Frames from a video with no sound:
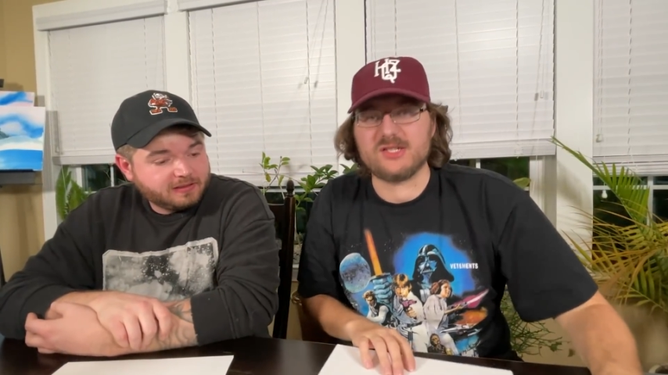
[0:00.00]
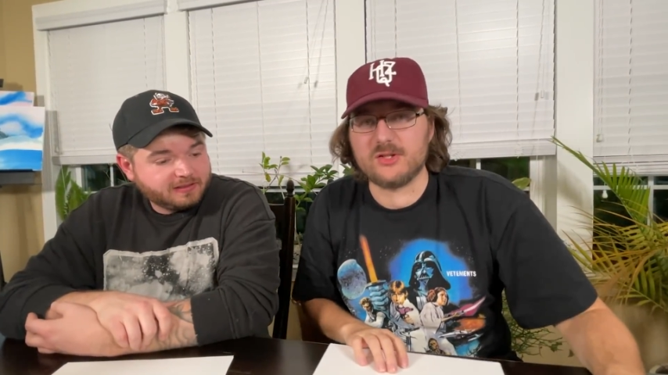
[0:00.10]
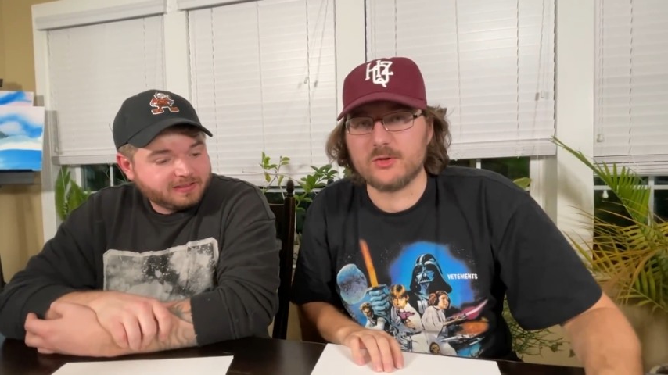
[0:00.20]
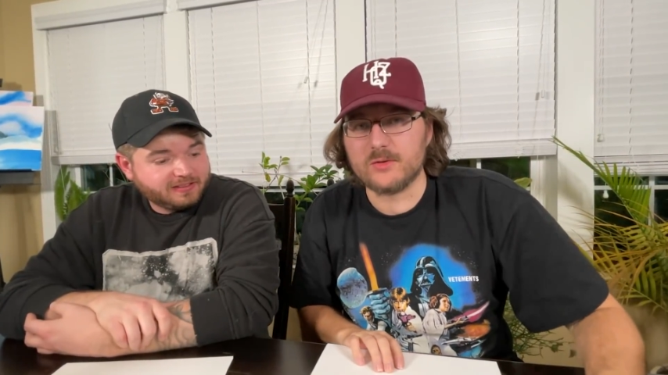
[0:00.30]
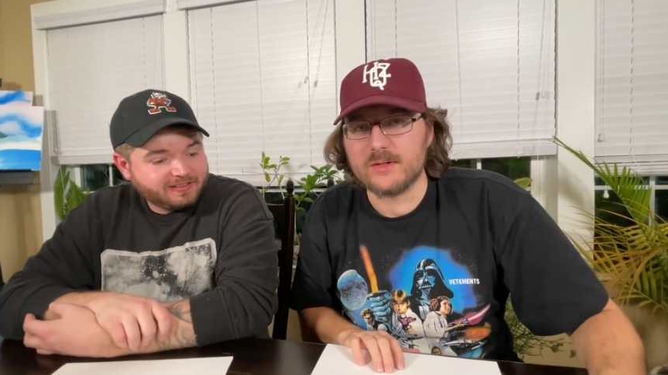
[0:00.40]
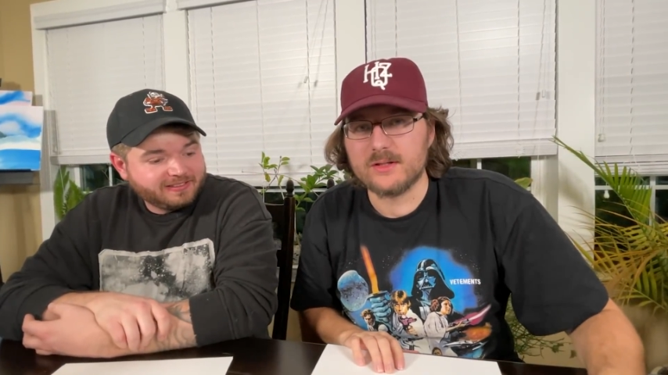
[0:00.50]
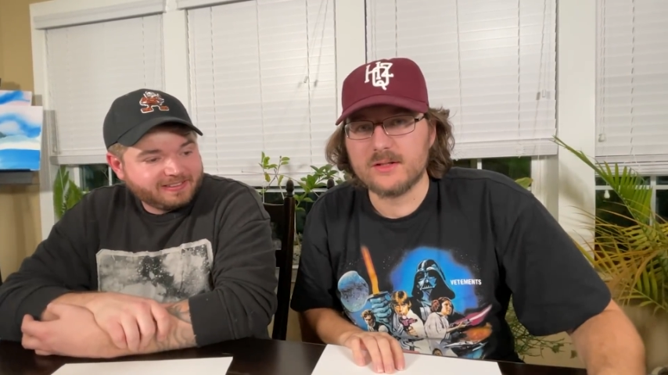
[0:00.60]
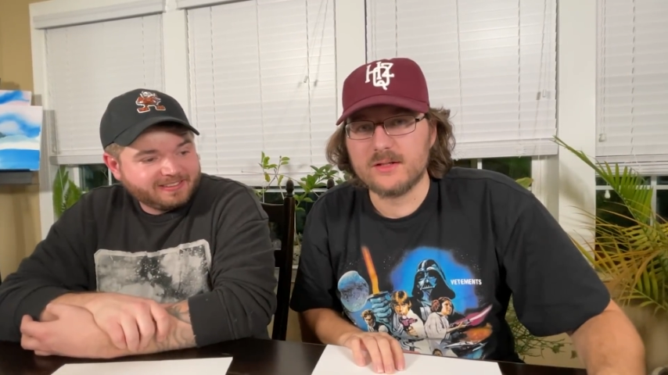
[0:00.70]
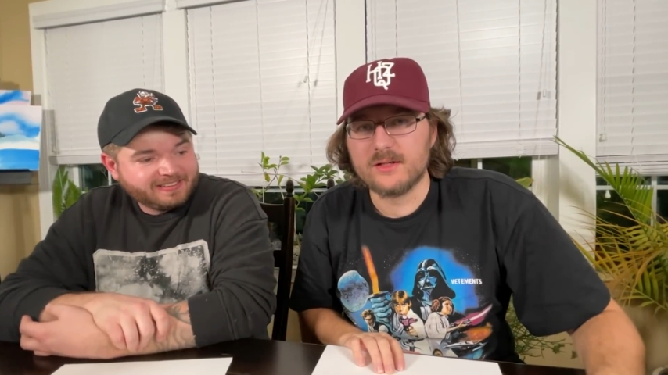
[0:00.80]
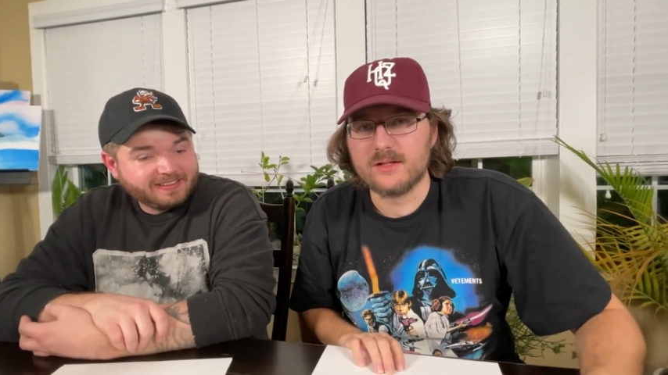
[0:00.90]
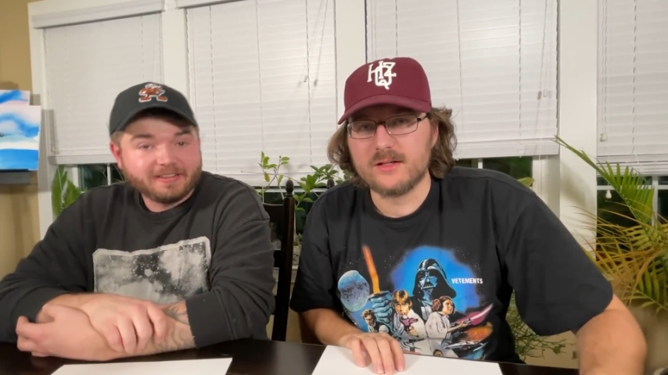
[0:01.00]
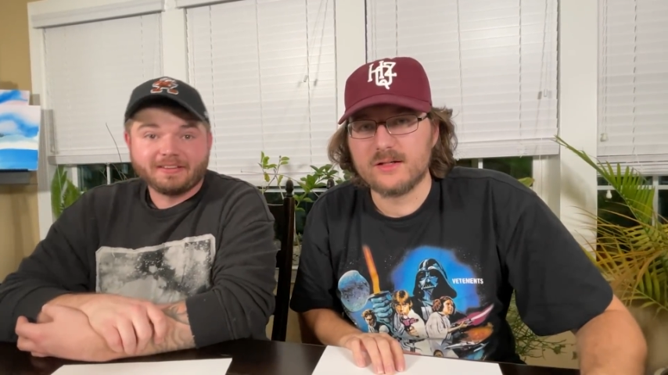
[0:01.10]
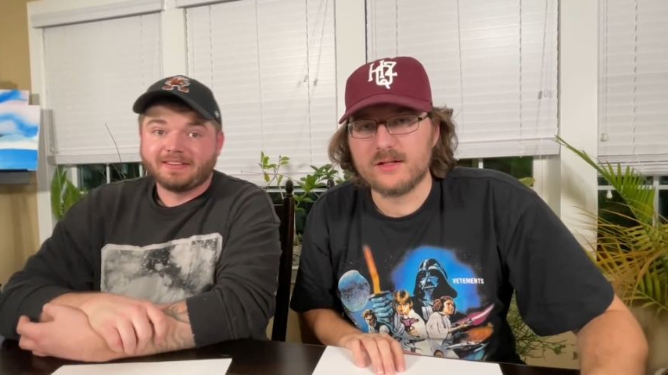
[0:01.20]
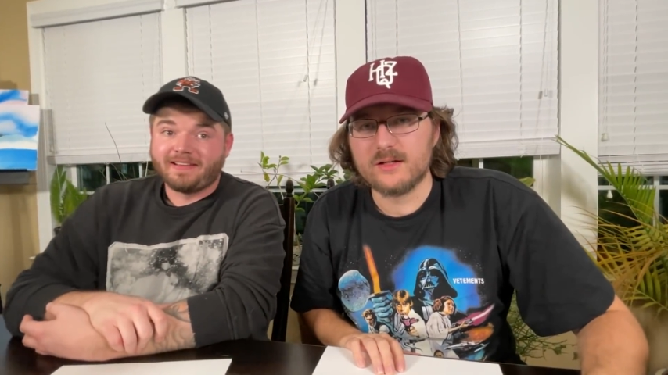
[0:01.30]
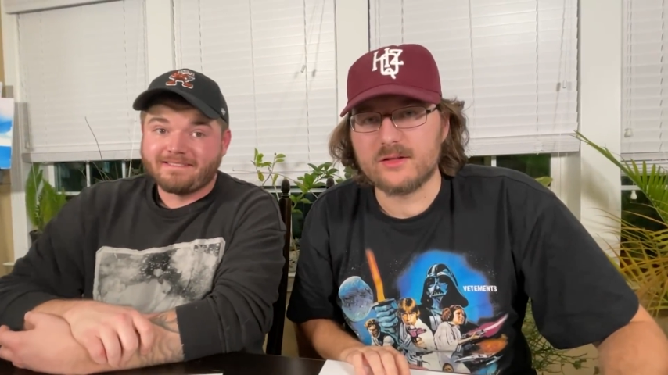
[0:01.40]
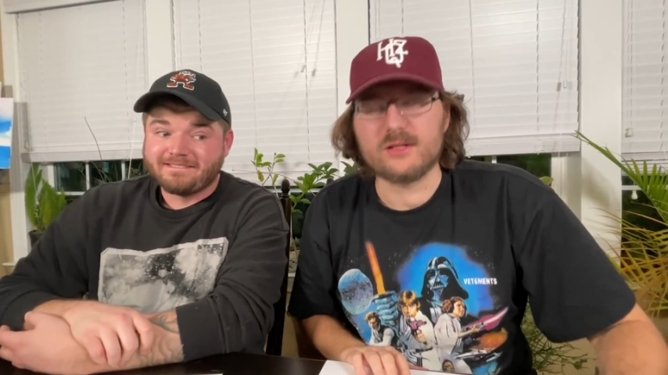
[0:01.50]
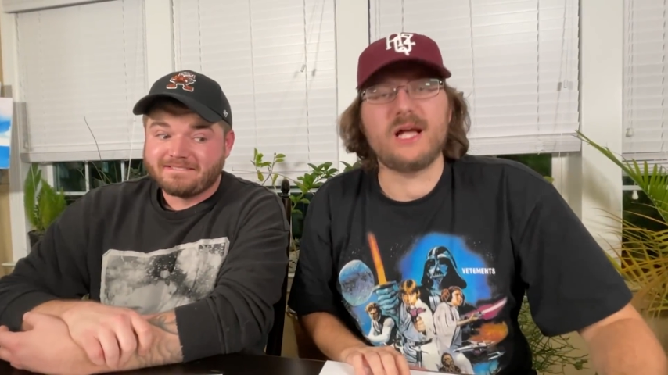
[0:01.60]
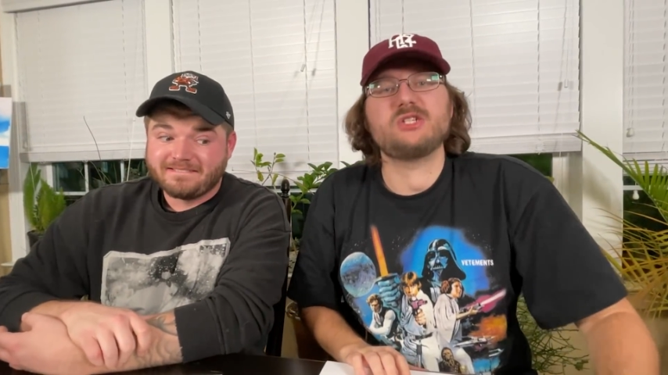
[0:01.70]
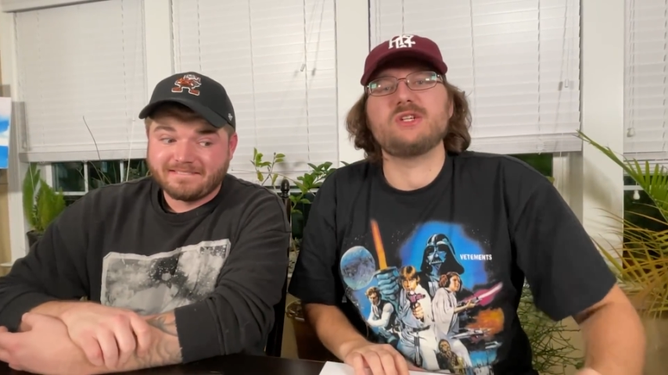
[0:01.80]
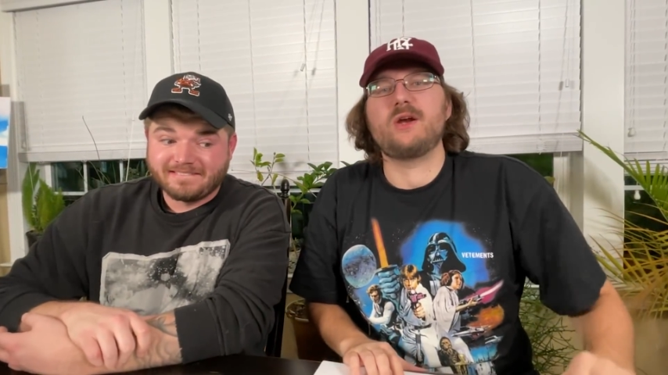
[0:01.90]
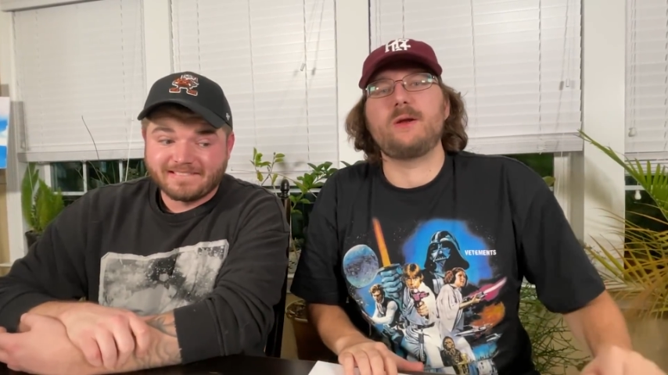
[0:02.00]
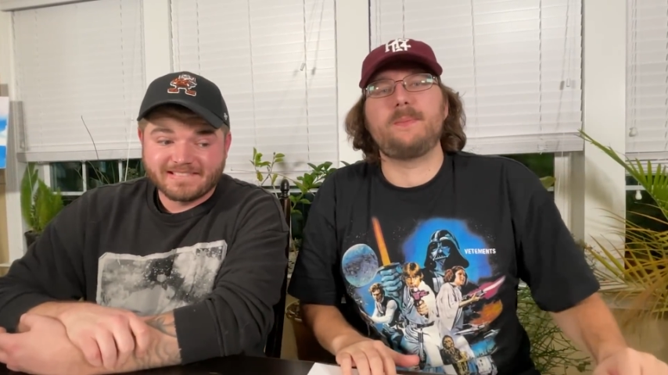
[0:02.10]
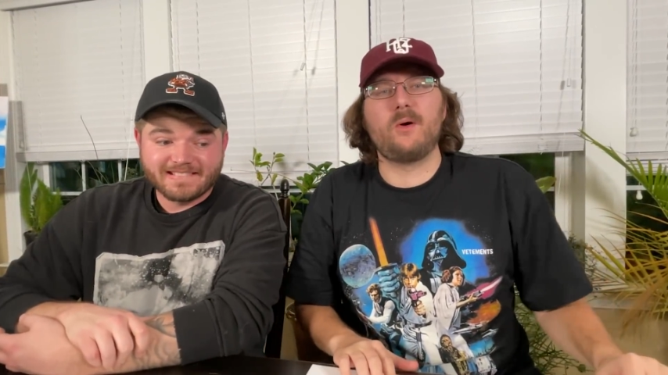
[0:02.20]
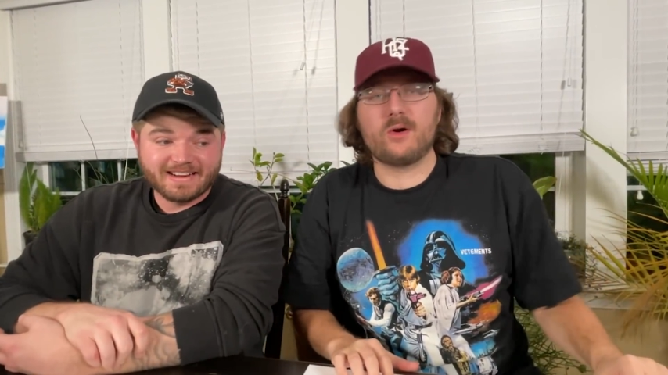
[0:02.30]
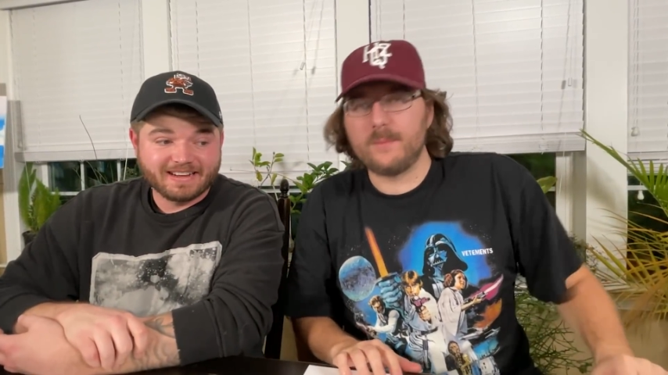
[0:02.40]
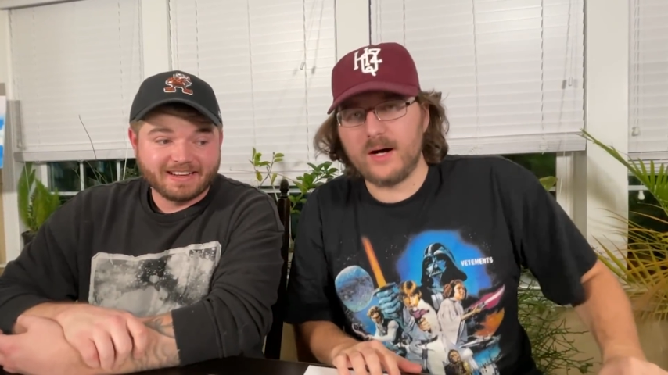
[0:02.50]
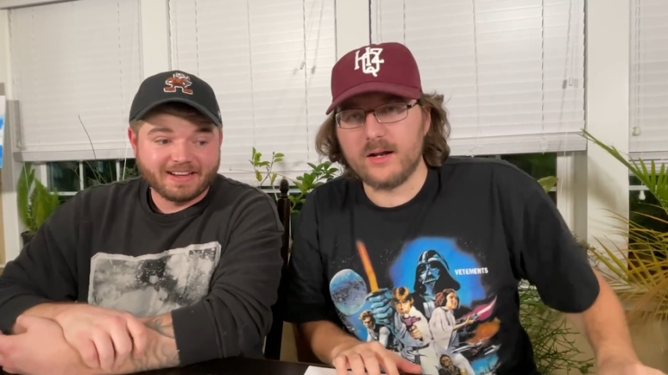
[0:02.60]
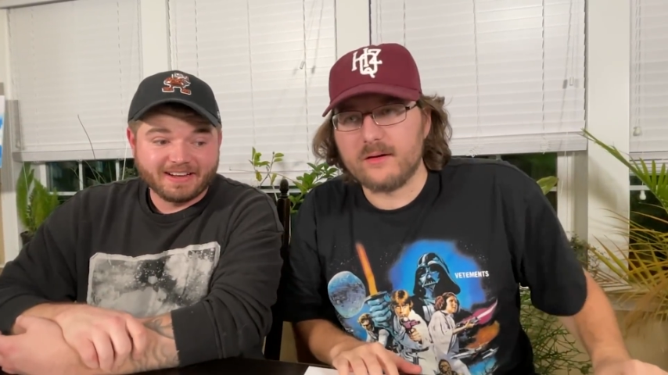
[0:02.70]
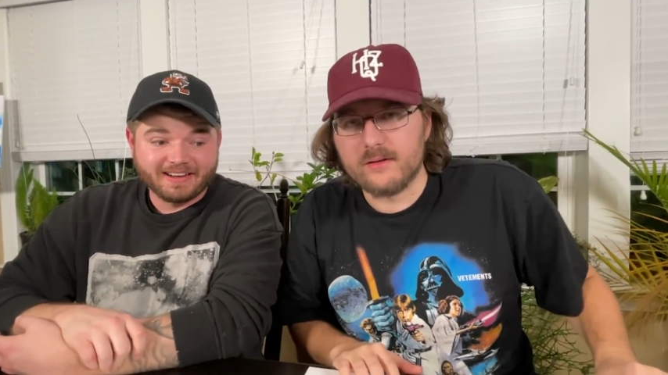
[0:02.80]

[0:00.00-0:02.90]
Speaker 1: to you the legendary Pokemon,